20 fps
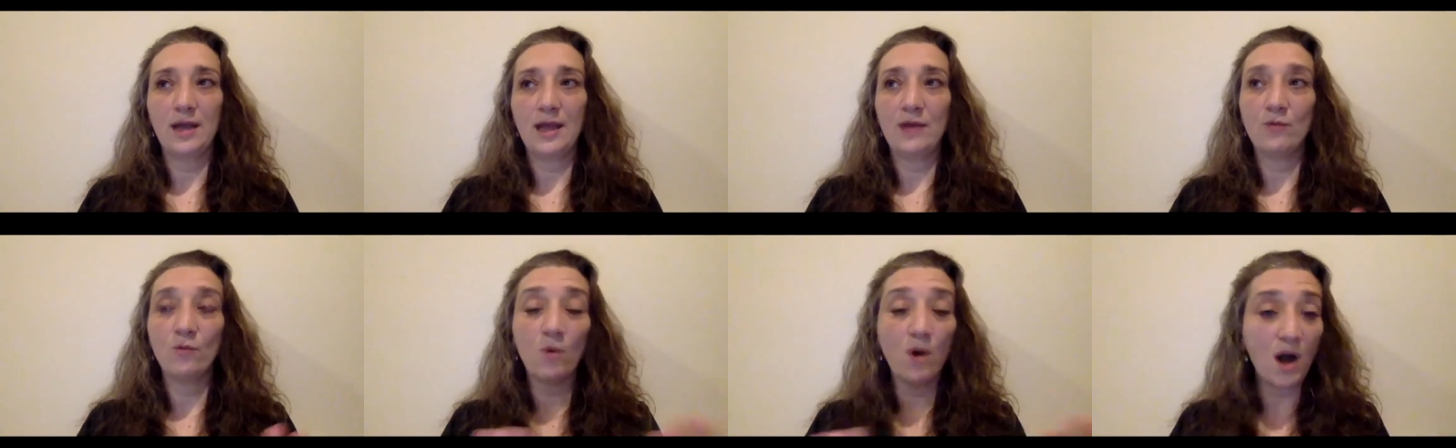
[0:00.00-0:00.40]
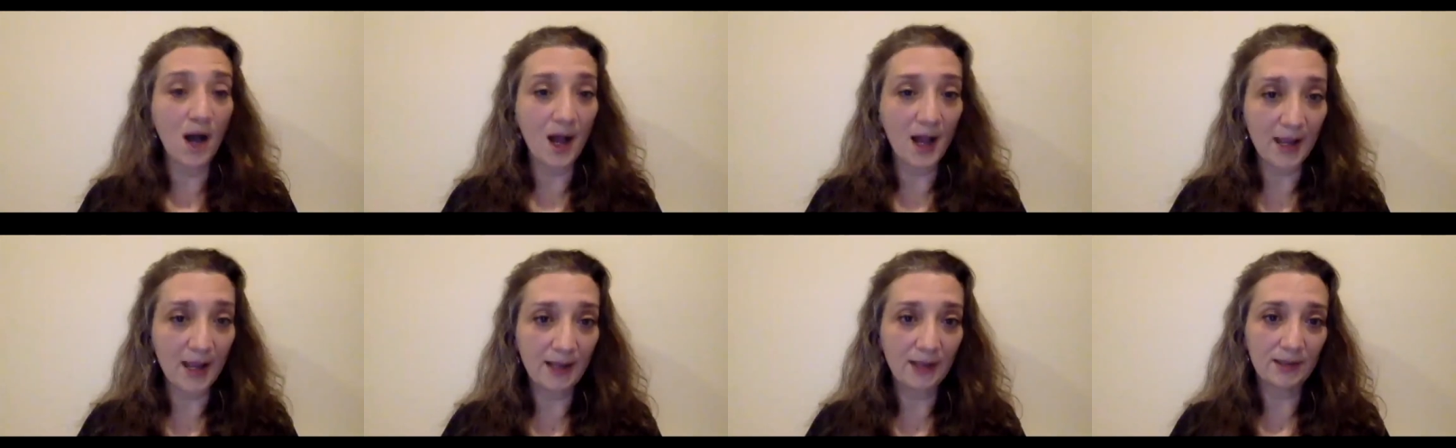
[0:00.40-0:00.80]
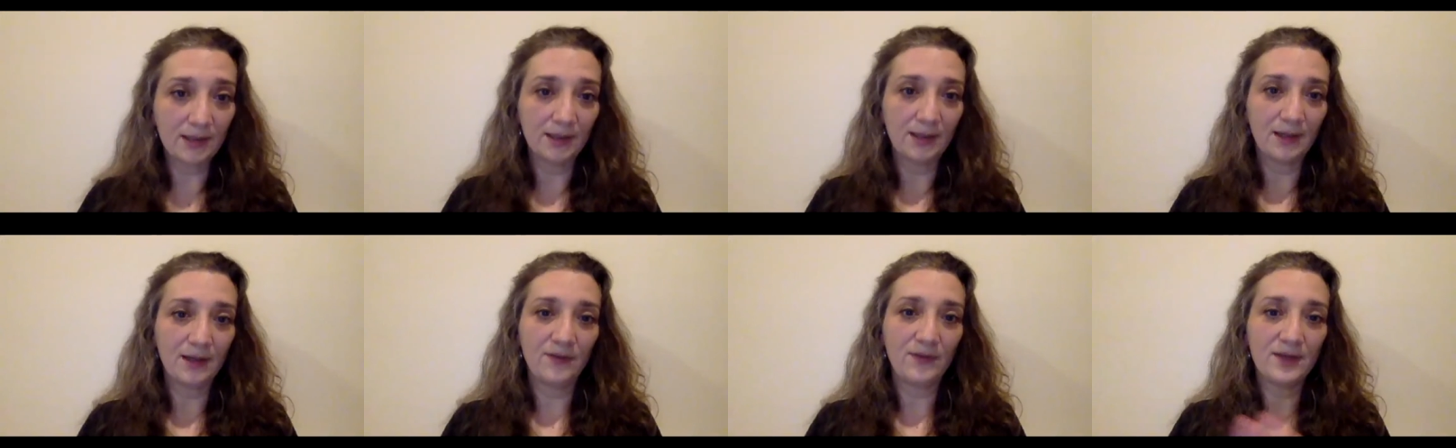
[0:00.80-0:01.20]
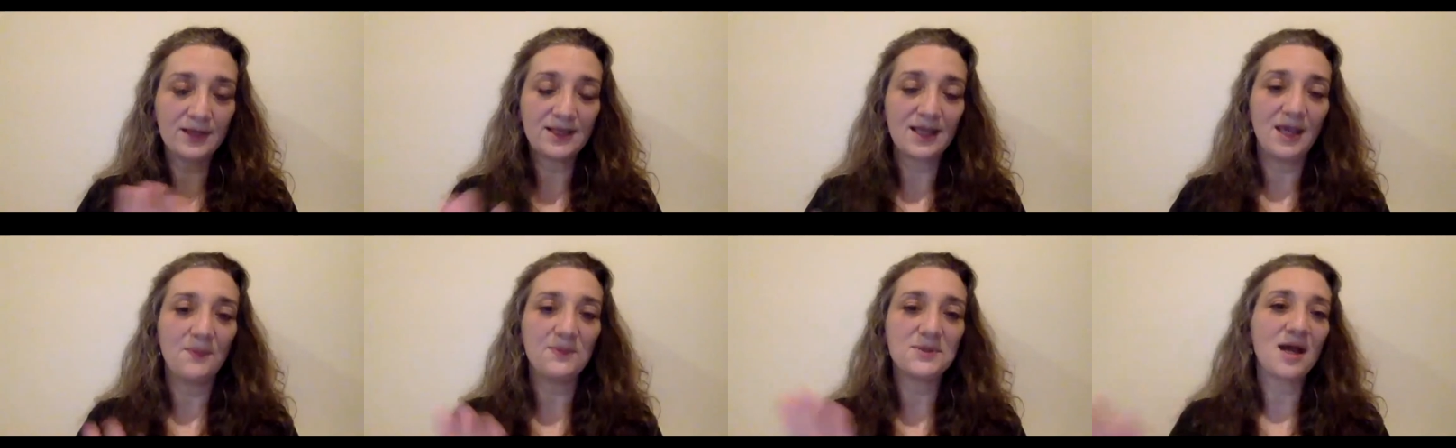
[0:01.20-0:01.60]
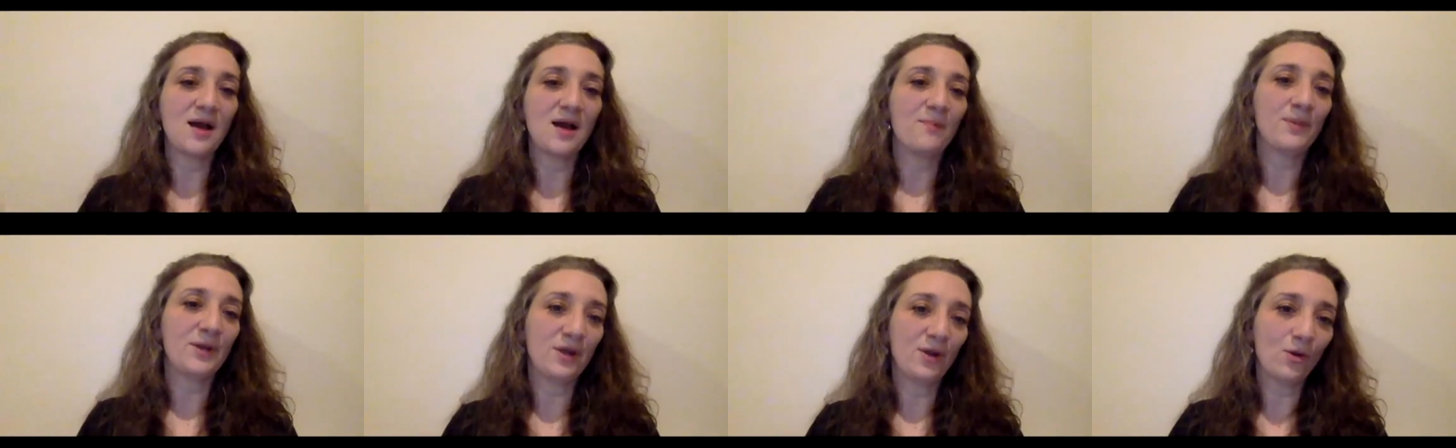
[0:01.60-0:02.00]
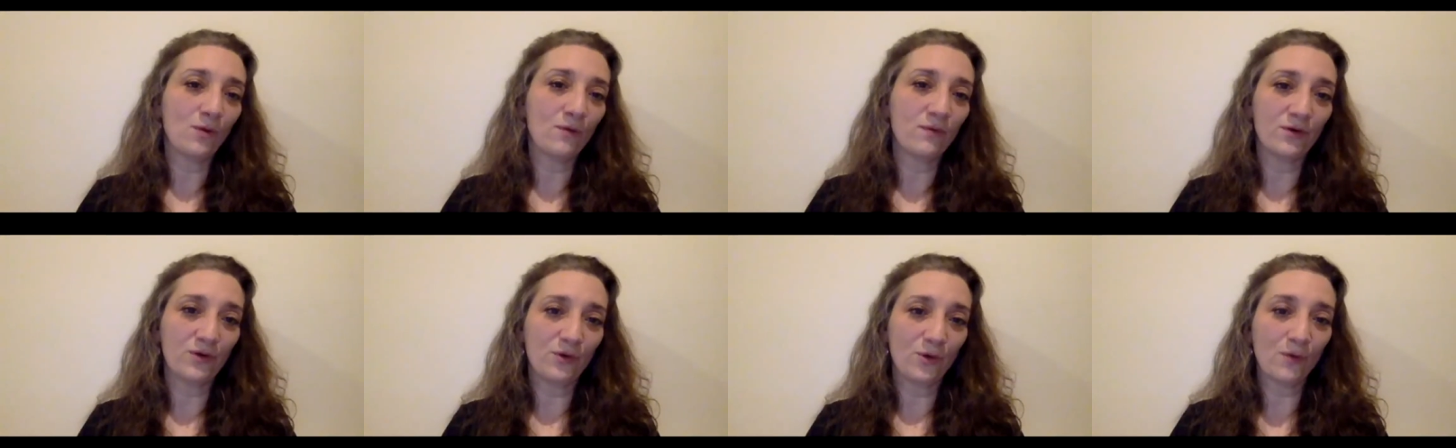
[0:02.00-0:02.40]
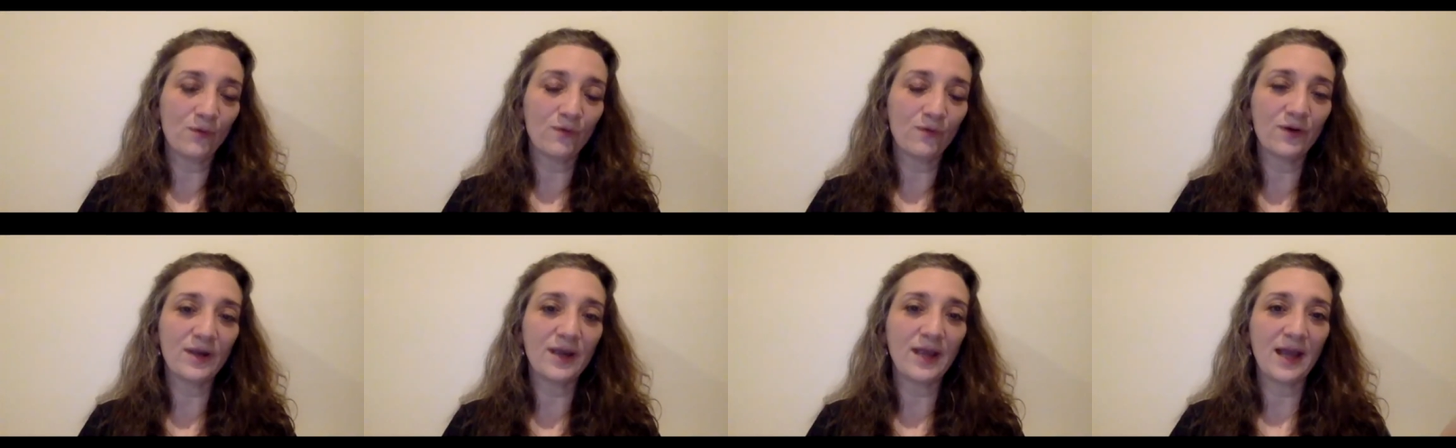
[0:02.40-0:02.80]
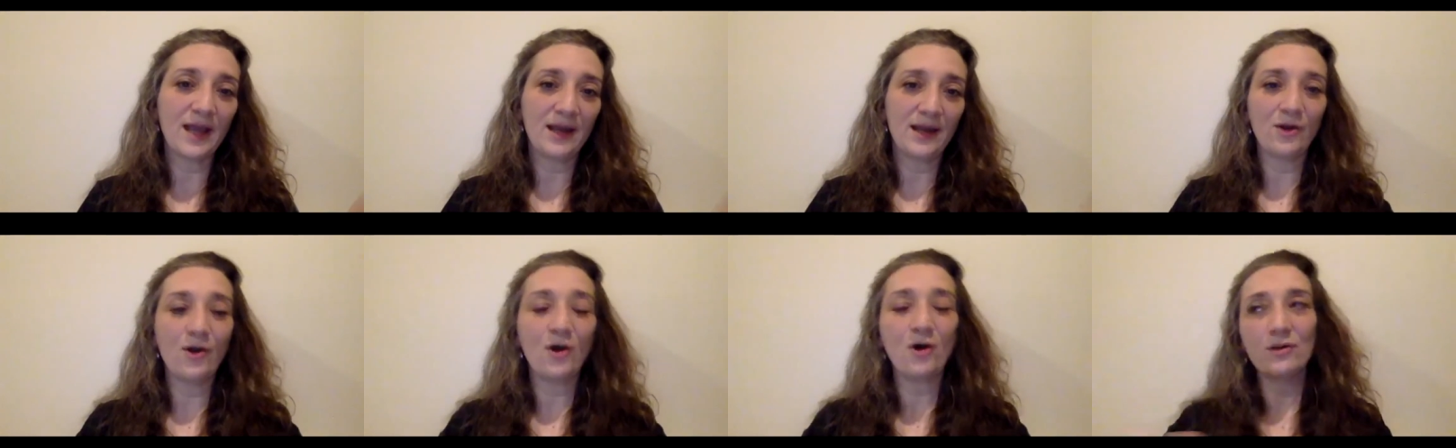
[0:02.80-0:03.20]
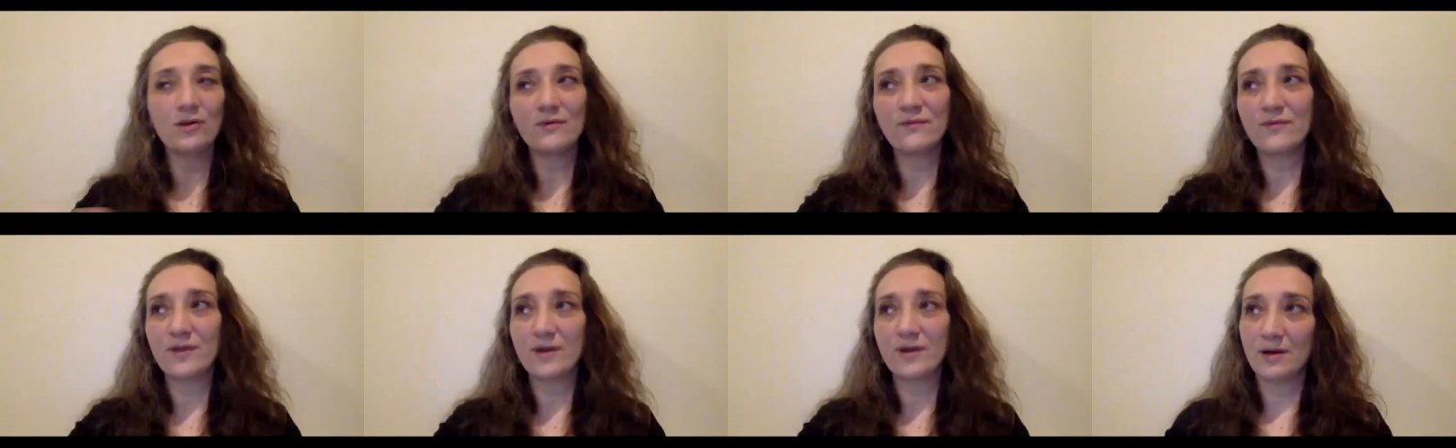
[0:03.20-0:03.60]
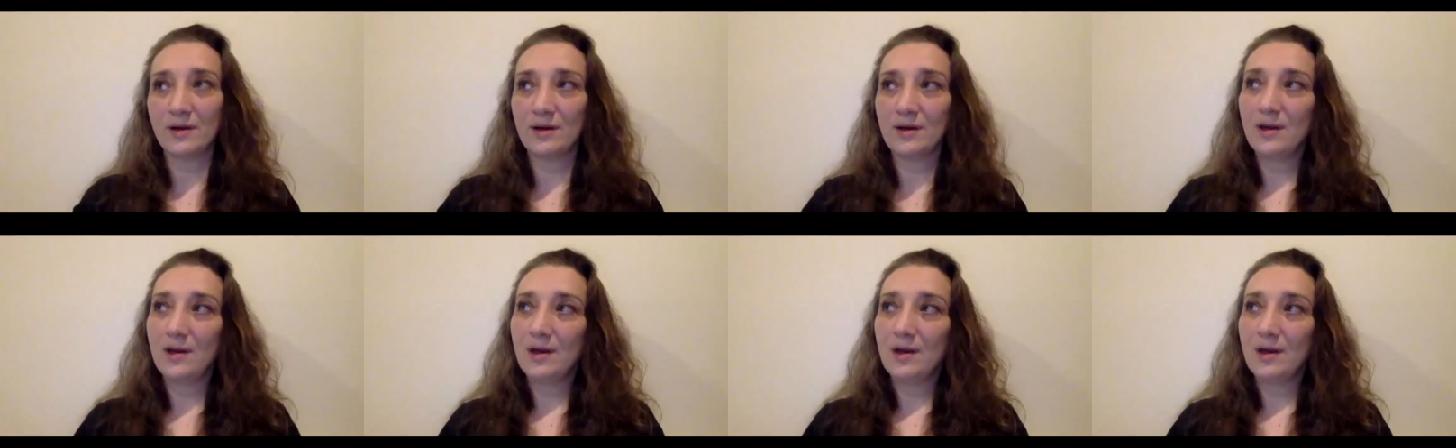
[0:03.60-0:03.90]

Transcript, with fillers: and why uh, this keeps happening over and over again, and all of the